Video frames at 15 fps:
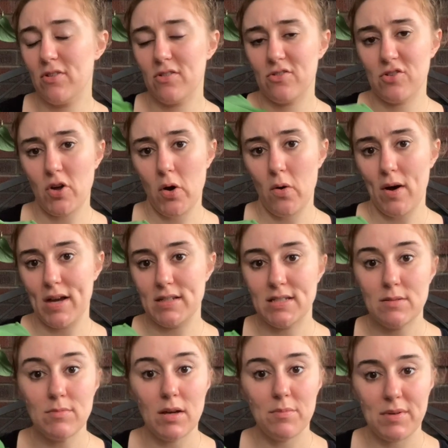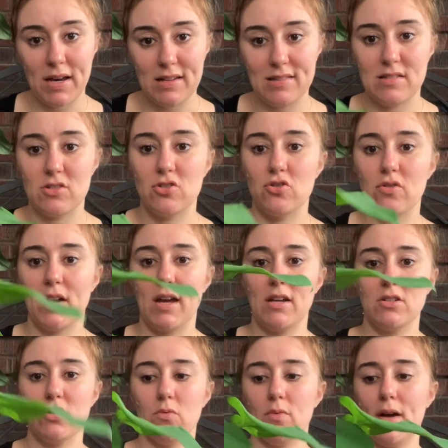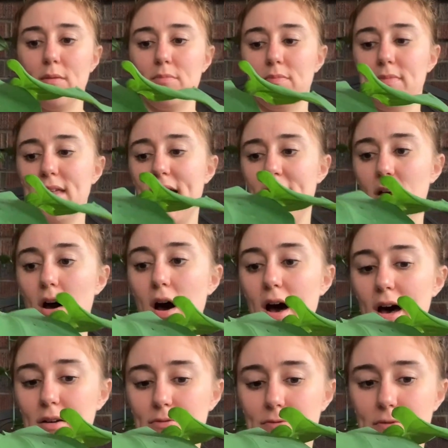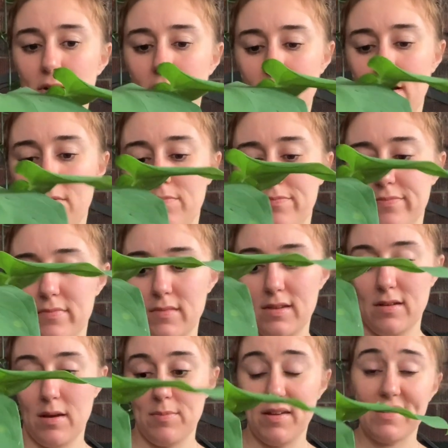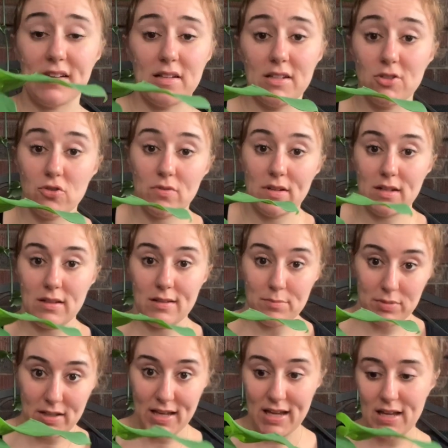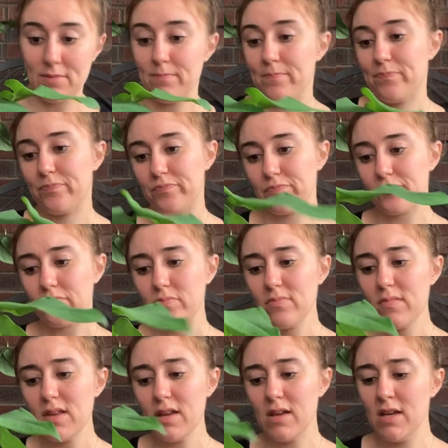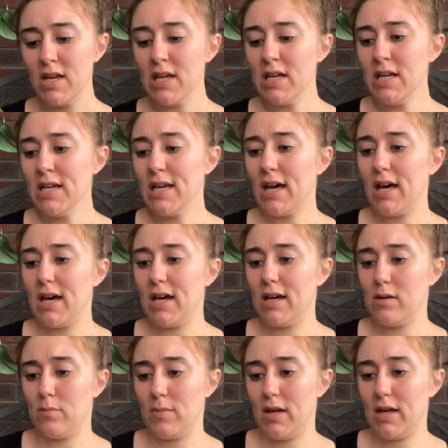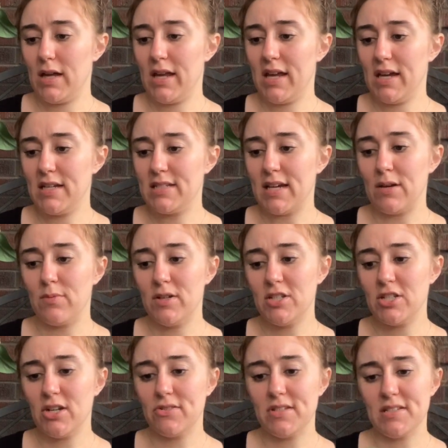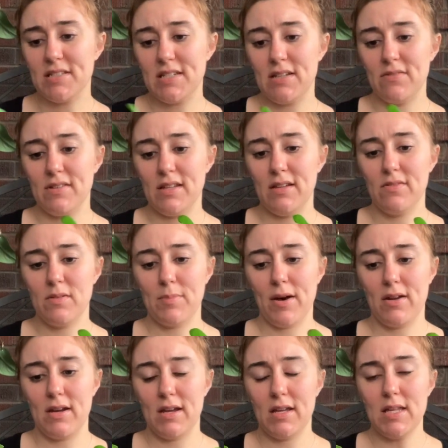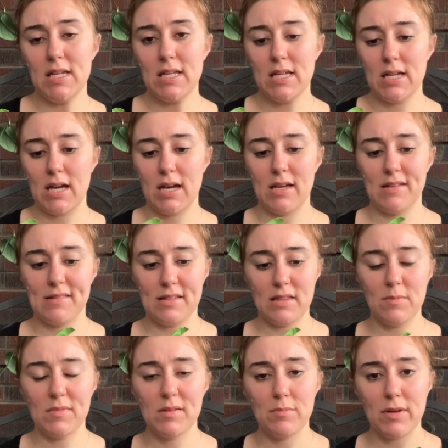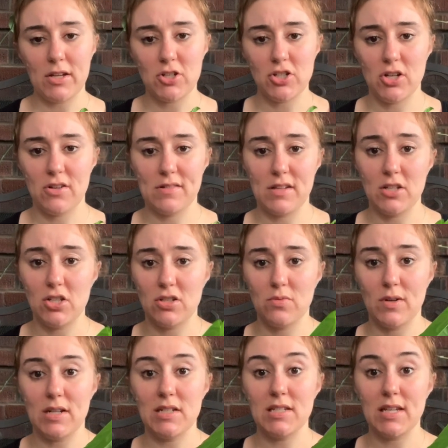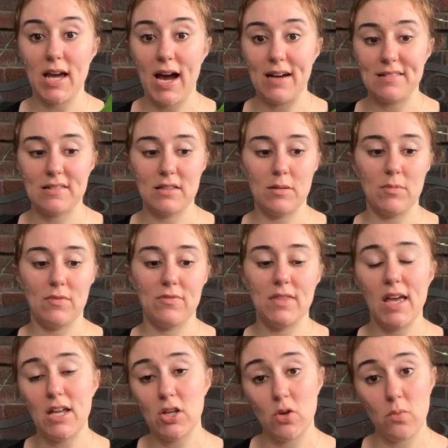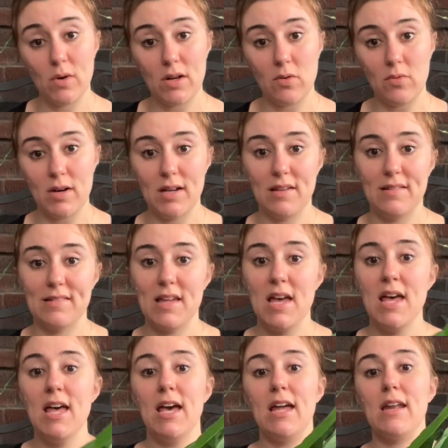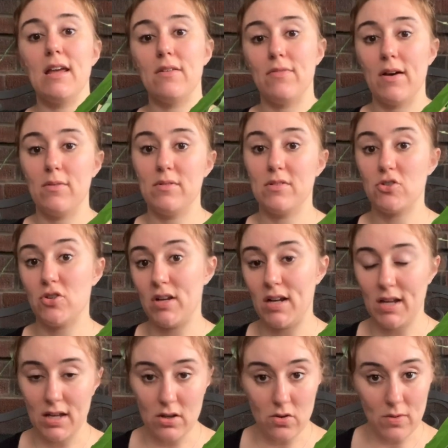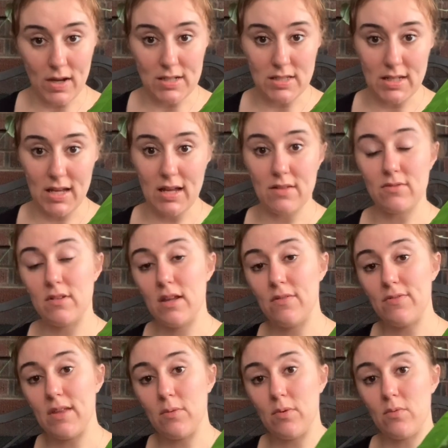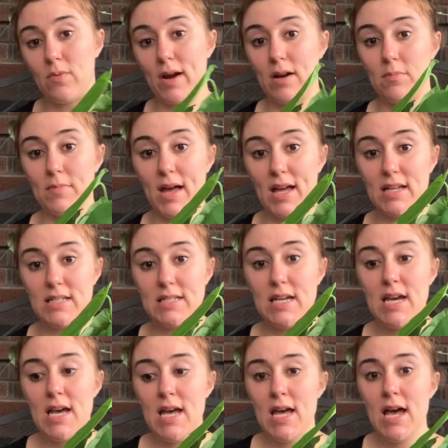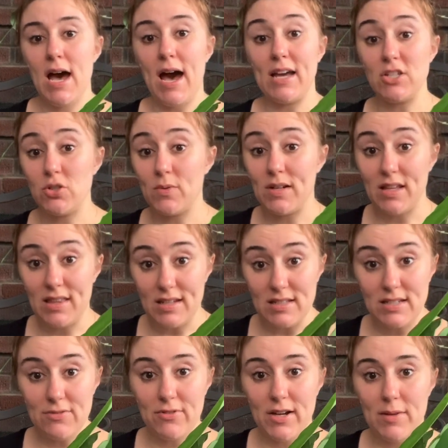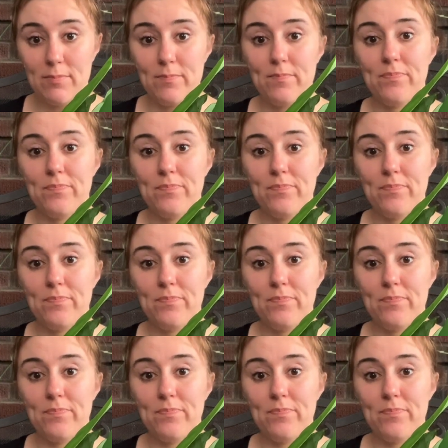So I did my best trying to wipe that off. I basically treated the plant. And I reached out to Steve's Leaves about it. I sent them some pictures and I just wanted to ask them if they knew what it was and if I was treating it correctly and if they would recommend I do anything different.